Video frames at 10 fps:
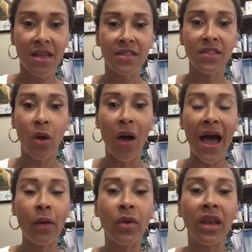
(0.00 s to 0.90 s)
So
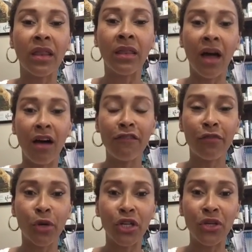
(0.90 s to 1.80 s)
I would love
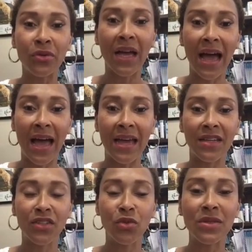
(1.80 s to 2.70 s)
for you
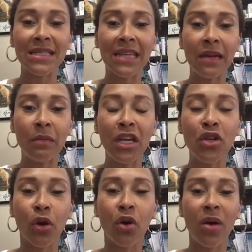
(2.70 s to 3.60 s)
guys to send me
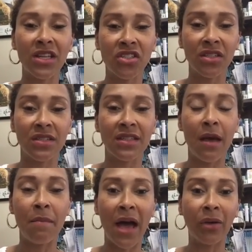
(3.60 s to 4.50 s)
your questions
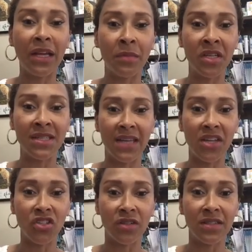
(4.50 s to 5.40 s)
about
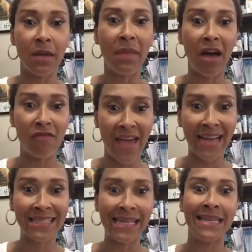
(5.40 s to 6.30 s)
immunizations, about
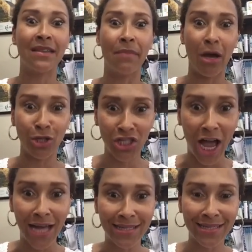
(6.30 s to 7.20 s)
vaccines, about
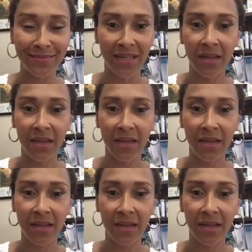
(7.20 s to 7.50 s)
shots.